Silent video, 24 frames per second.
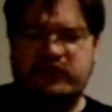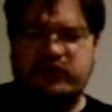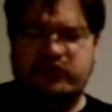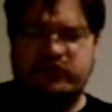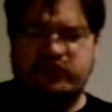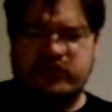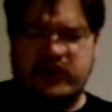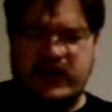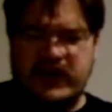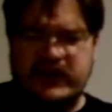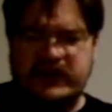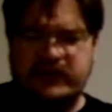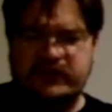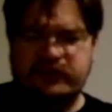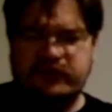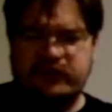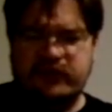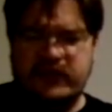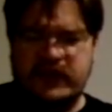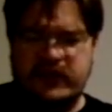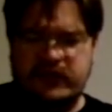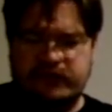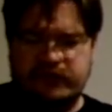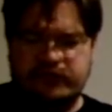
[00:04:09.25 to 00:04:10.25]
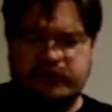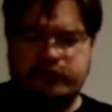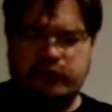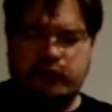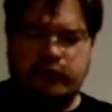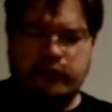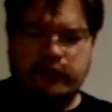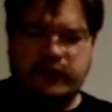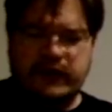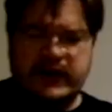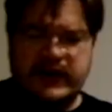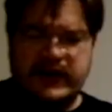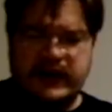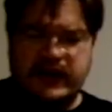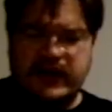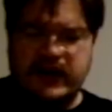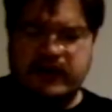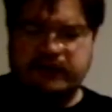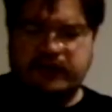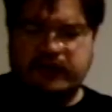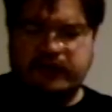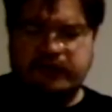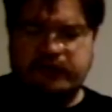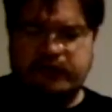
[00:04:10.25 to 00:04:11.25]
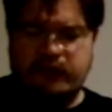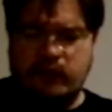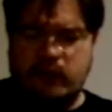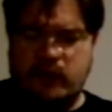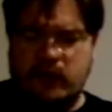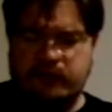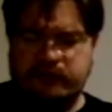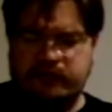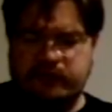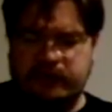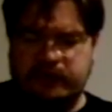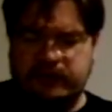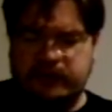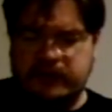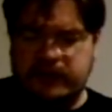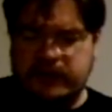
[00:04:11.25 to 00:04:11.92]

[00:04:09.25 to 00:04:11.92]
change their story every so often,